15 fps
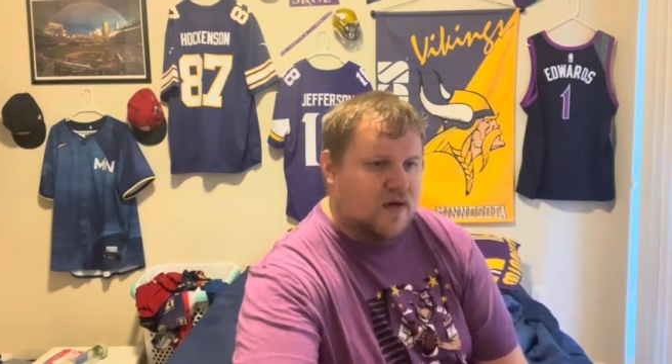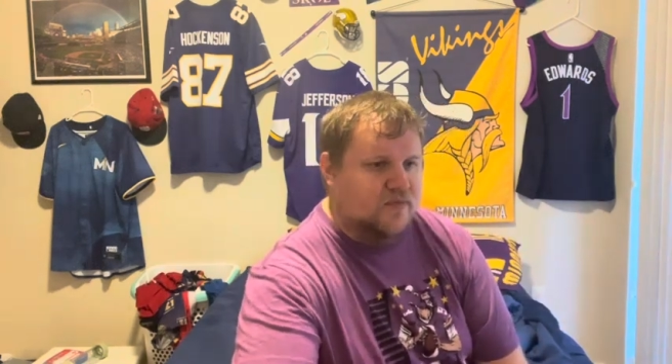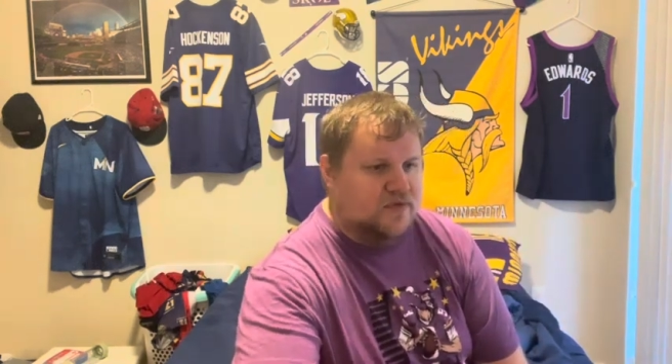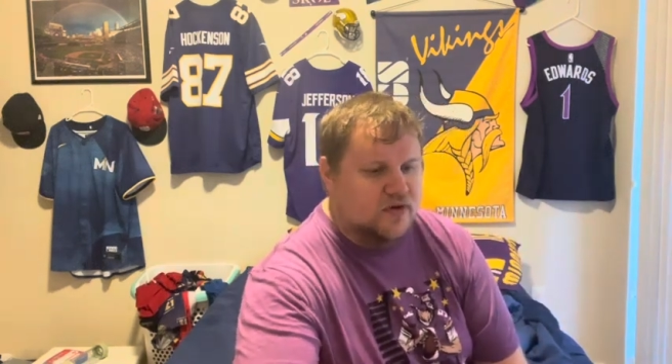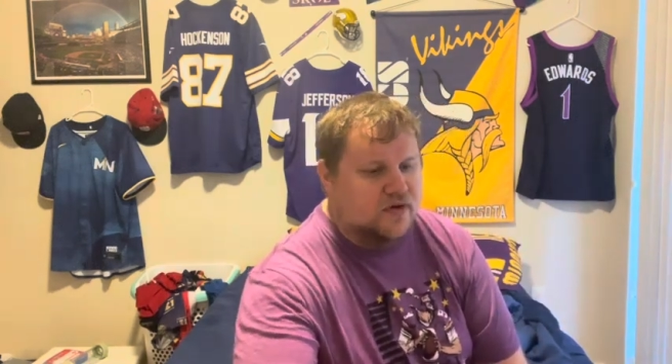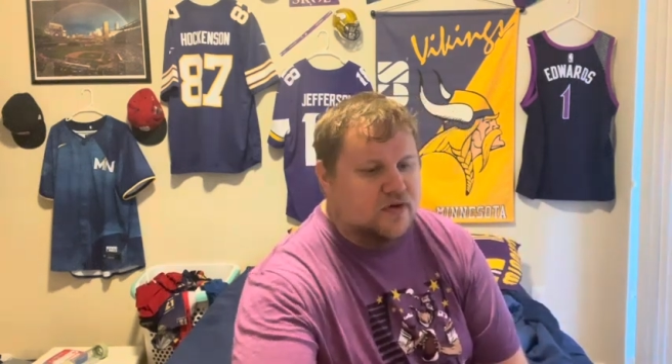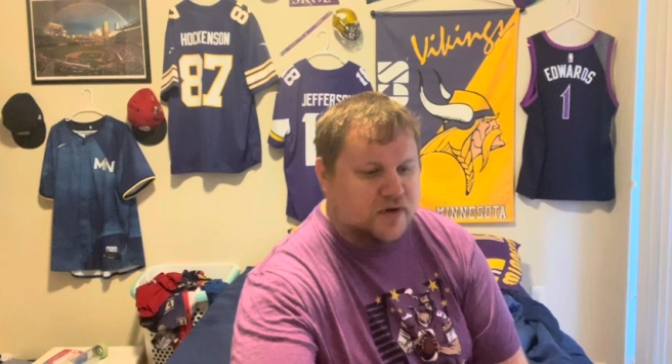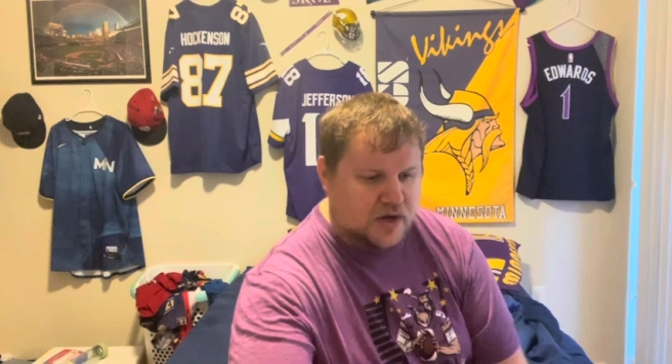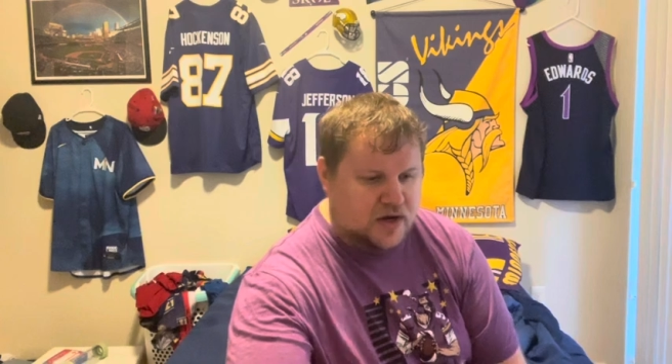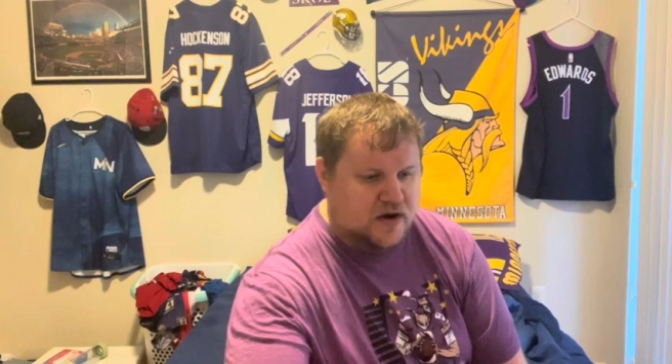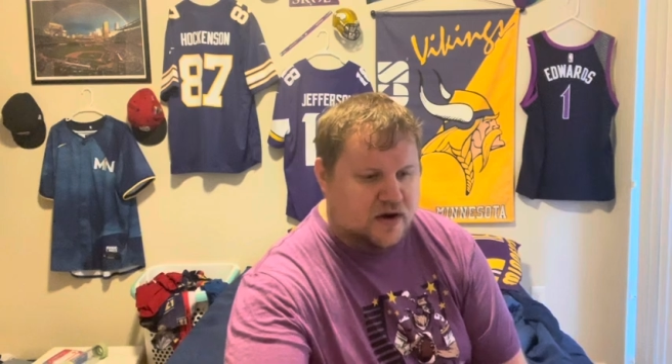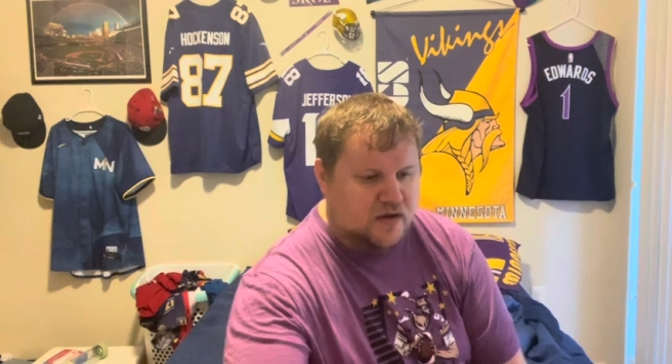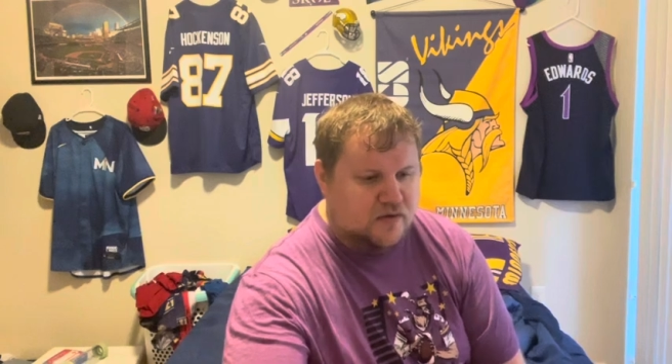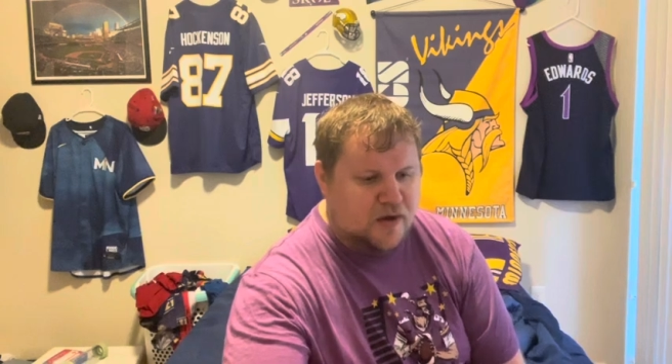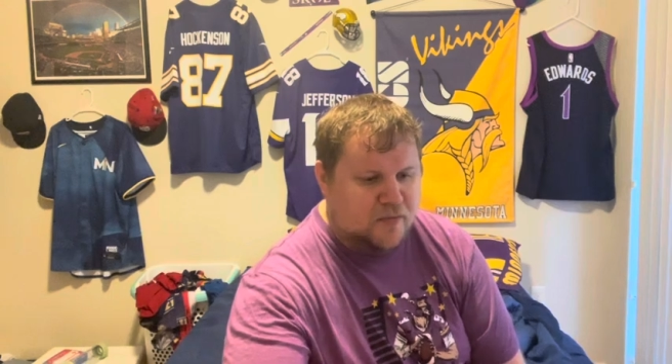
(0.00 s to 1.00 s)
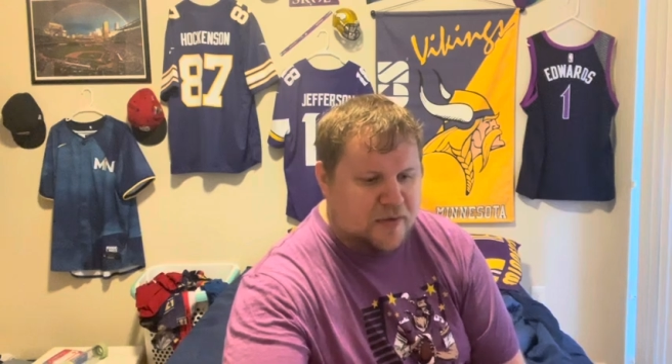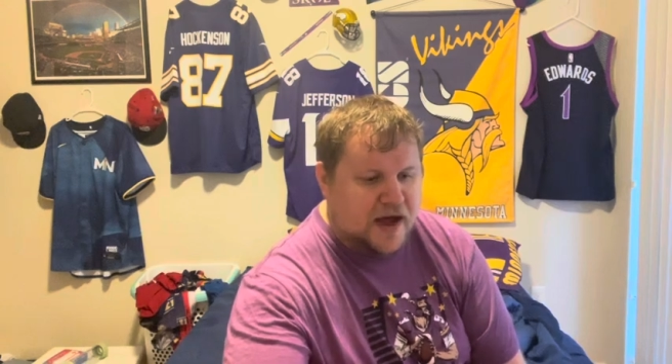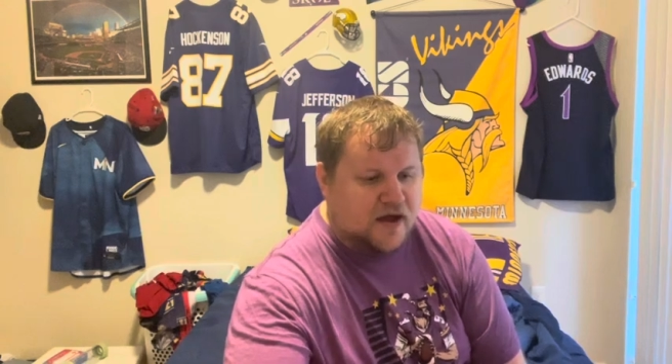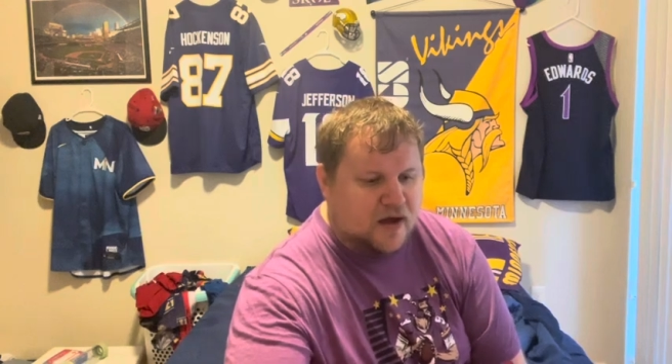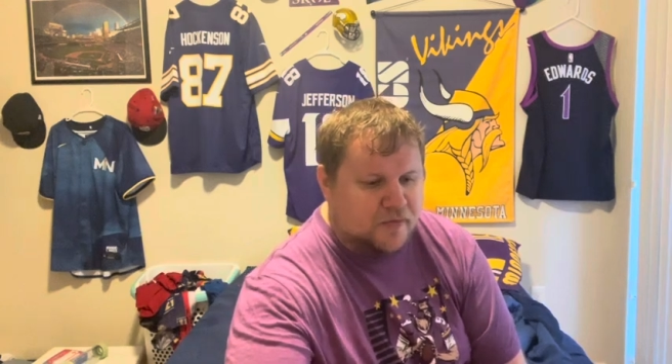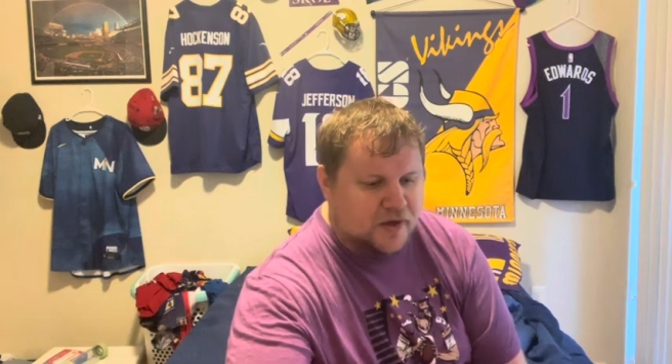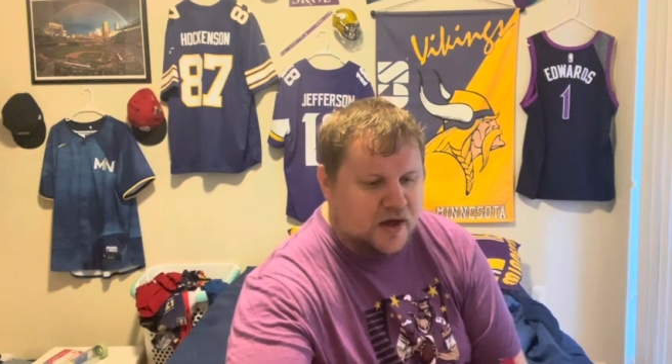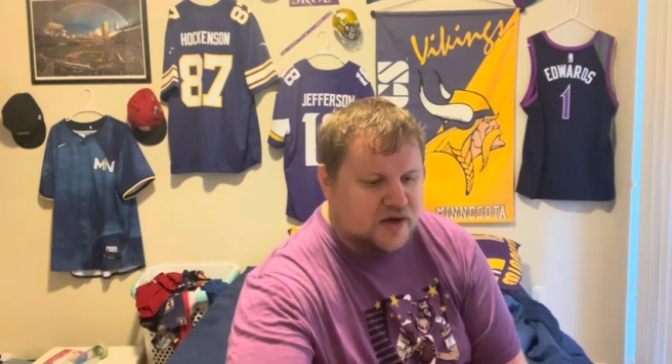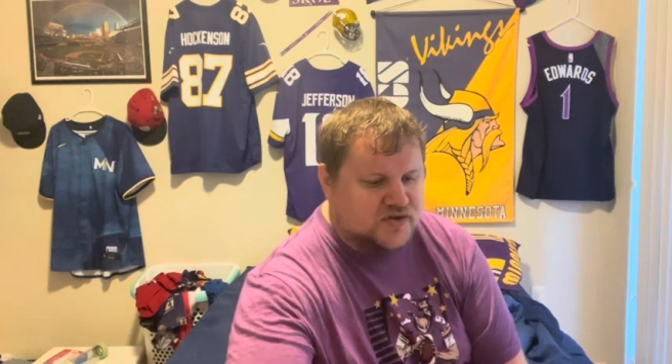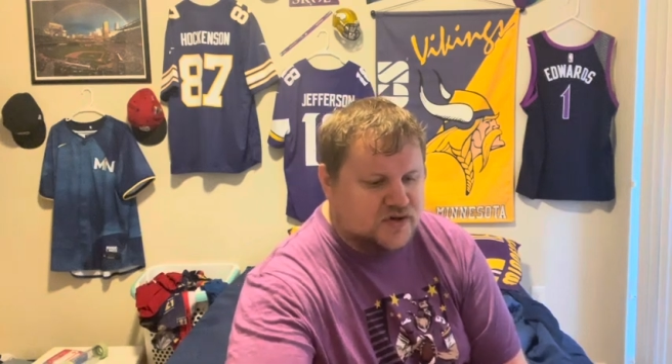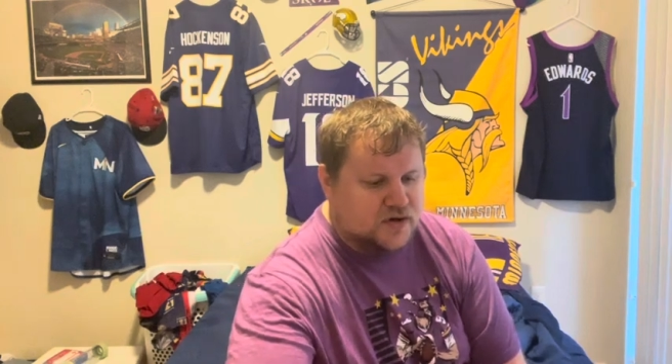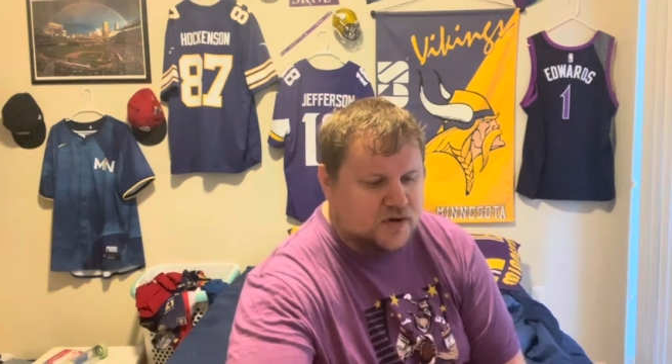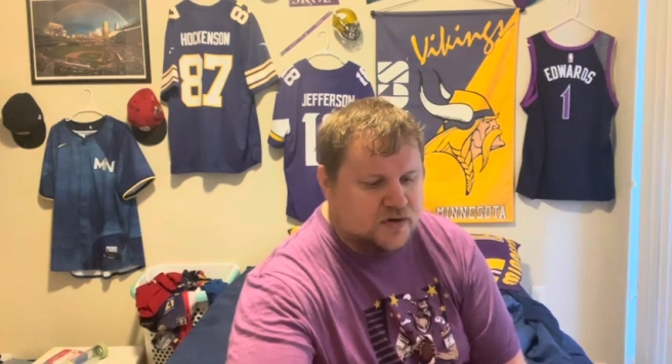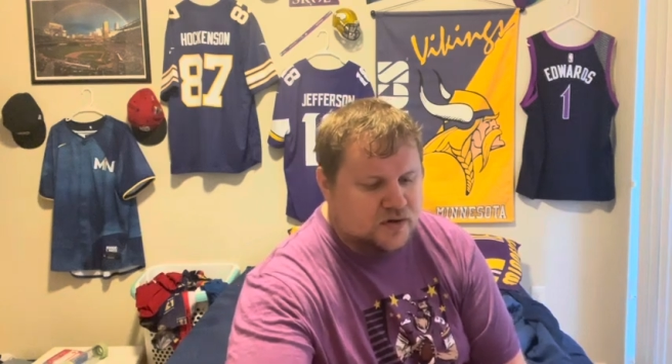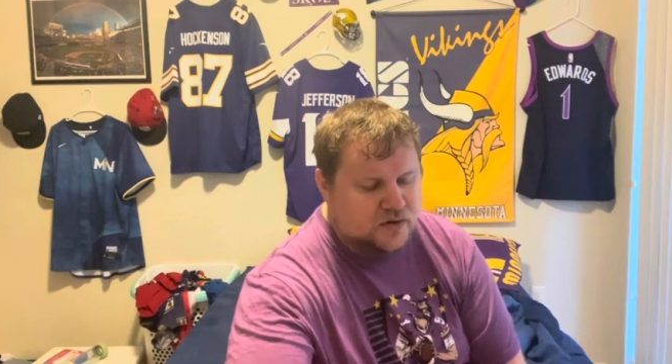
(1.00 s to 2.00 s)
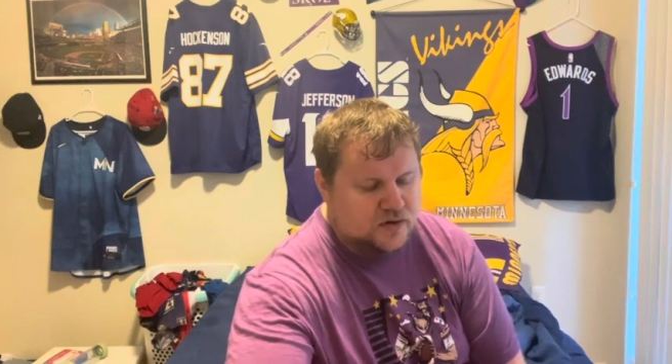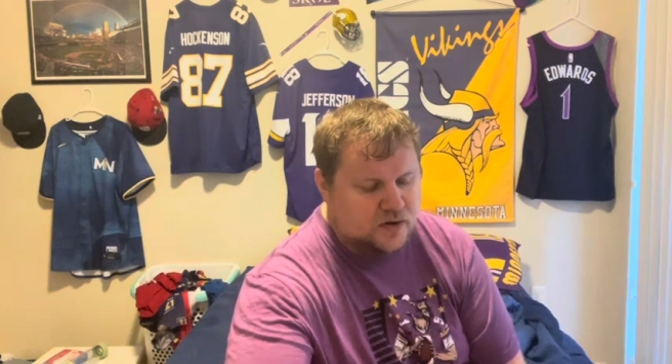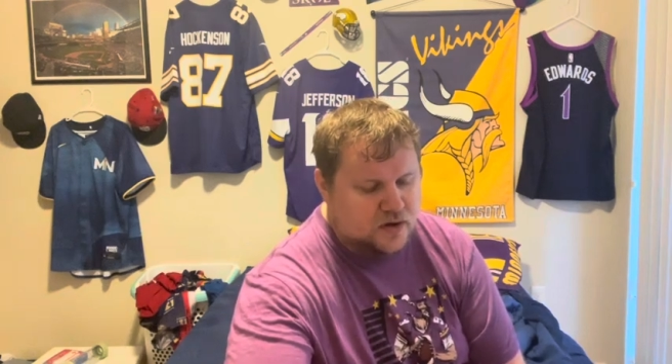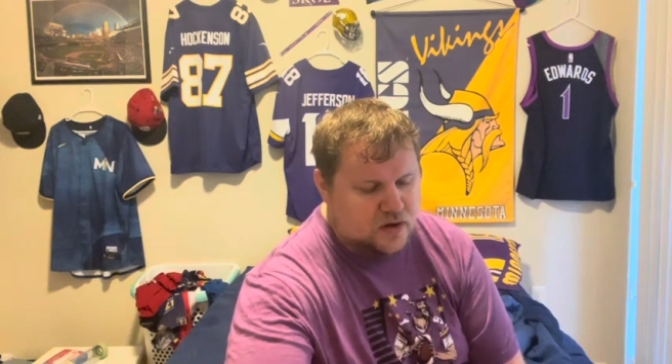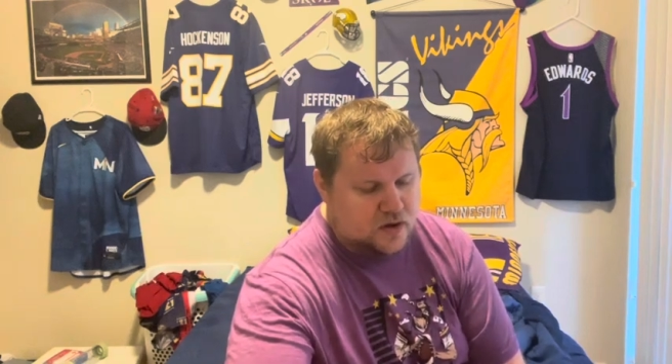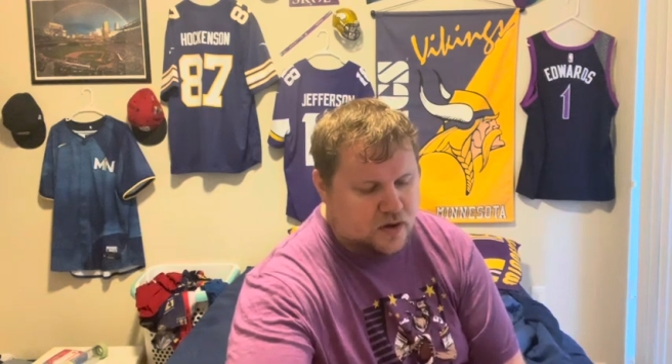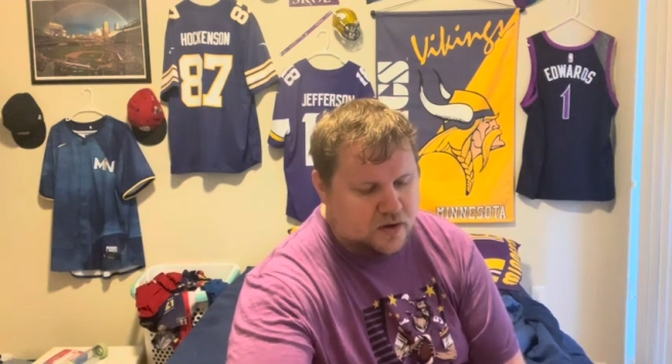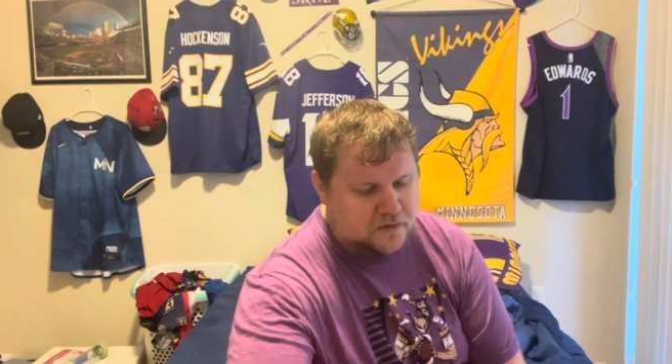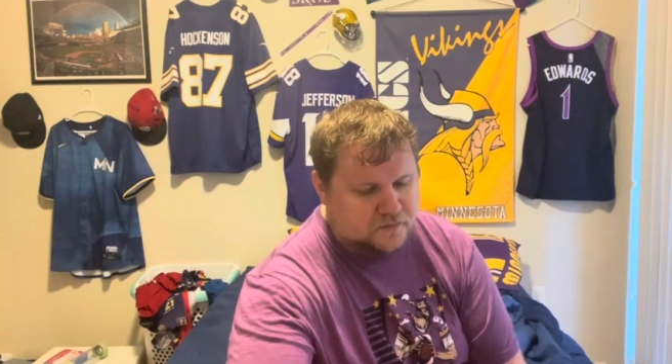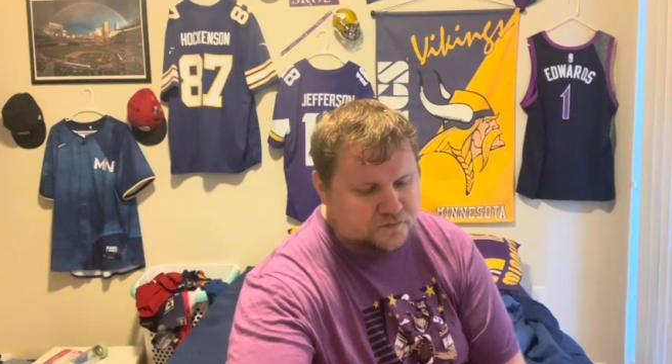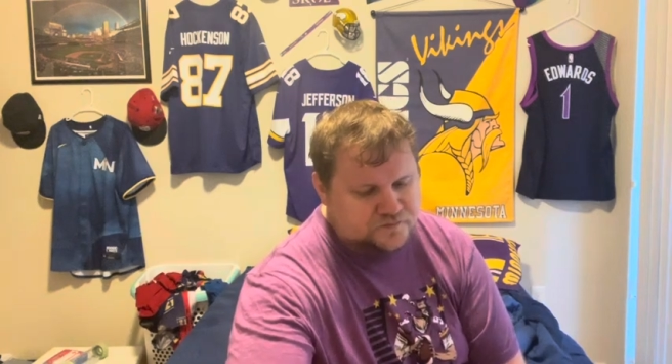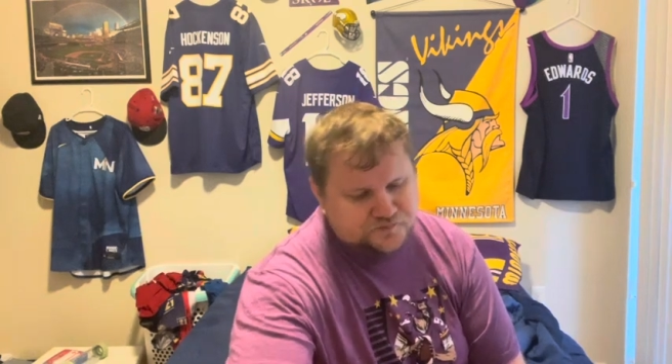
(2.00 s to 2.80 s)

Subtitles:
So you'll need a backup catcher. And